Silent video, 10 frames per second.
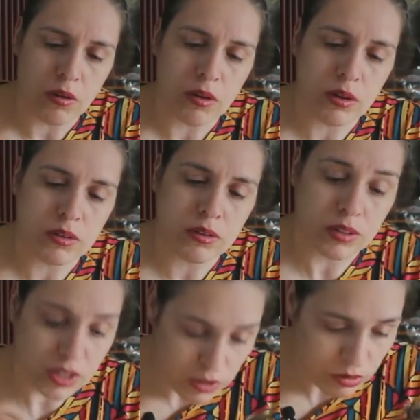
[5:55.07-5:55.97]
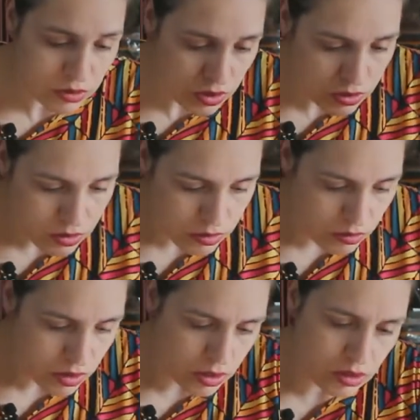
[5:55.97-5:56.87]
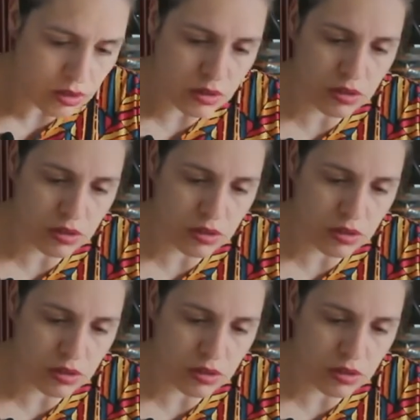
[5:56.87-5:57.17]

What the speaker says: This is cute. 1.